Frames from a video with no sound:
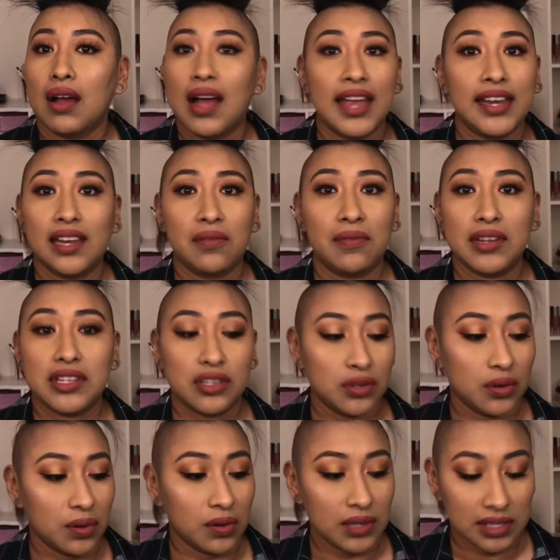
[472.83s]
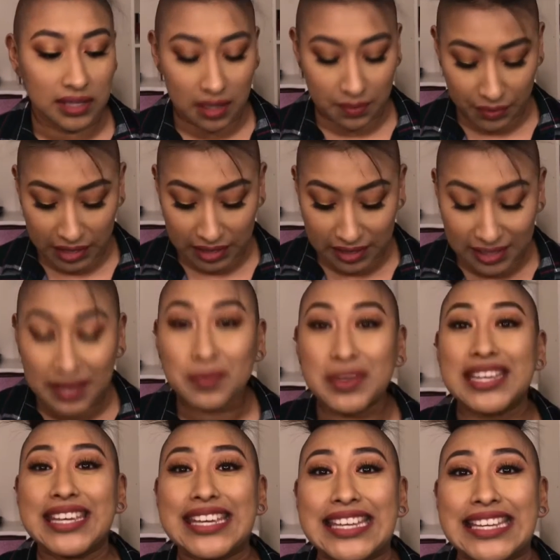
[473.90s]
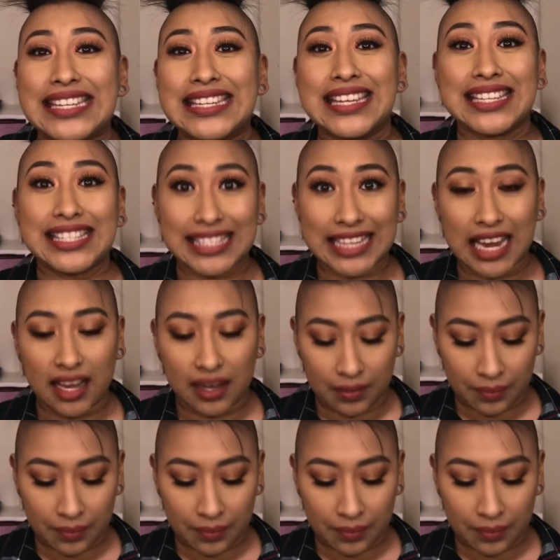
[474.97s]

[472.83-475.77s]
I can't wait to total this up. This is gonna be insane.